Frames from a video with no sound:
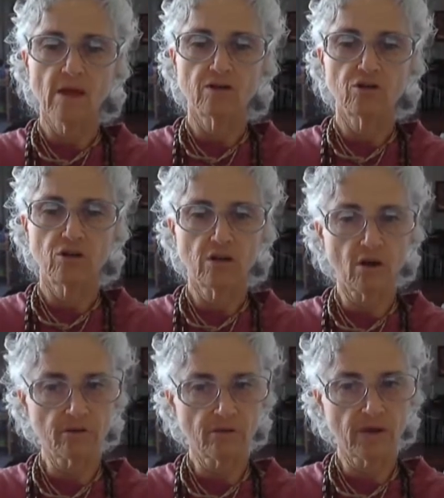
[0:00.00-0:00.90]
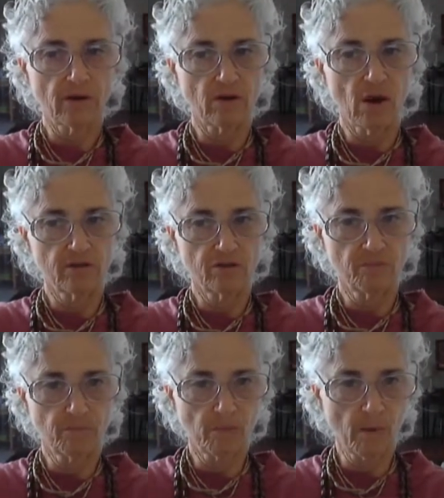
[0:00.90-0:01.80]
should cultivate knowledge
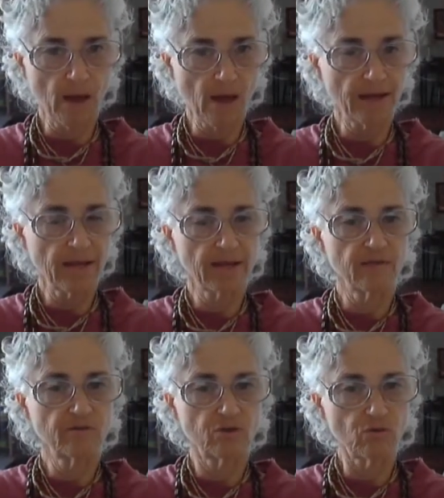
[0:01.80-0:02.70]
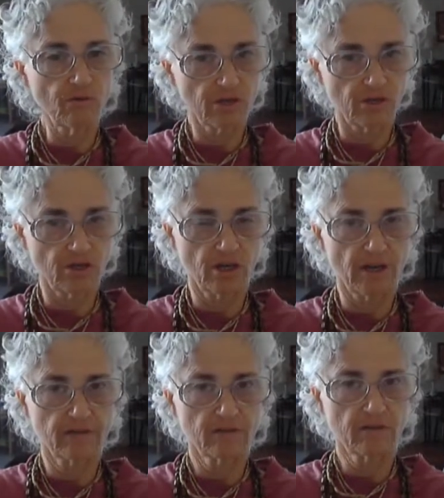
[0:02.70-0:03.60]
of Brahman and give sudras a
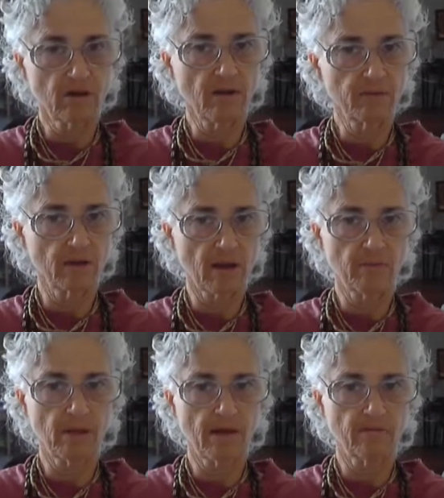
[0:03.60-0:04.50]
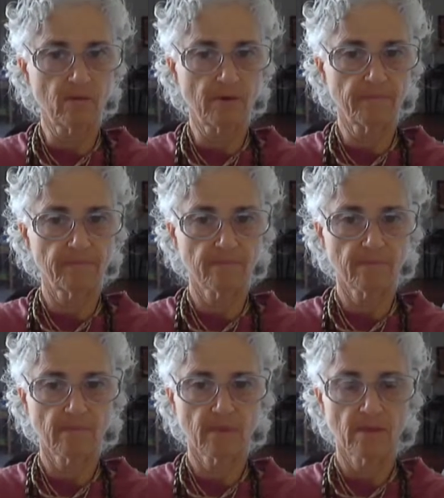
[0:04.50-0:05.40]
chance to come to that platform.
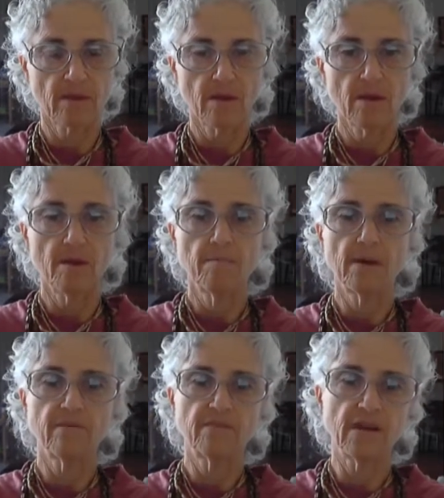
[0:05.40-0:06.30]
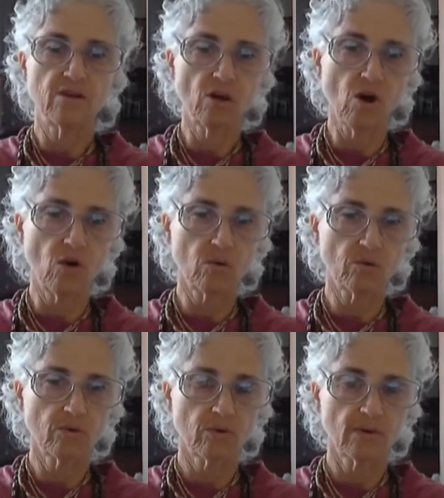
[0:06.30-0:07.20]
But if they
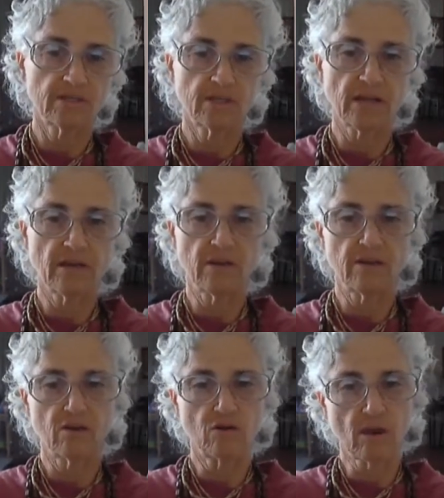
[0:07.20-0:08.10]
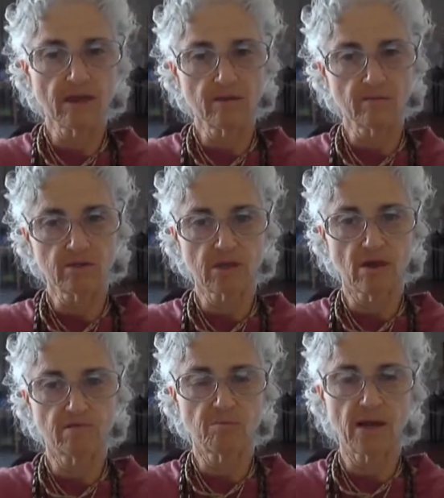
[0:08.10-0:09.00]
don't, instead they degrade
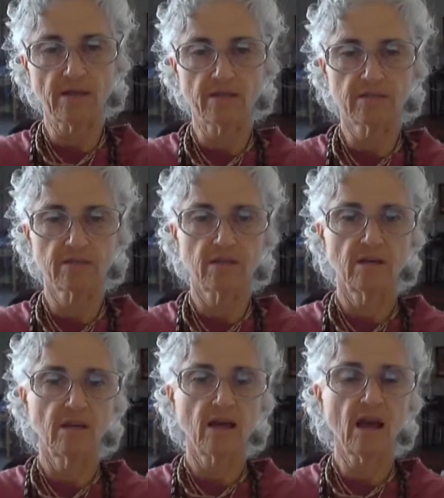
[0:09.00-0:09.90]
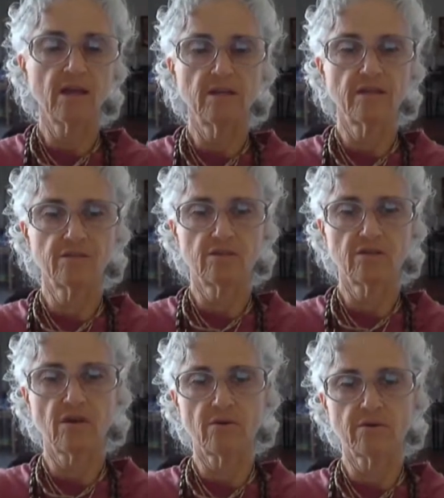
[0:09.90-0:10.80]
themselves by this
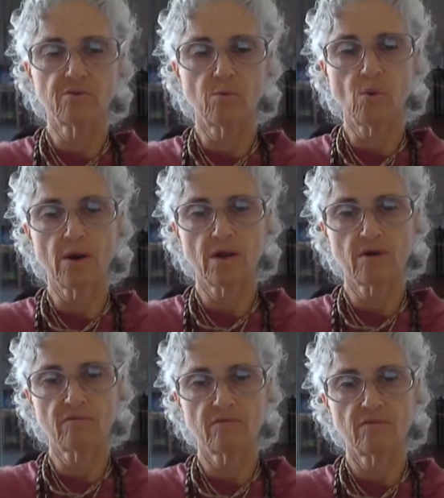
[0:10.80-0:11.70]
unnecessary sporting of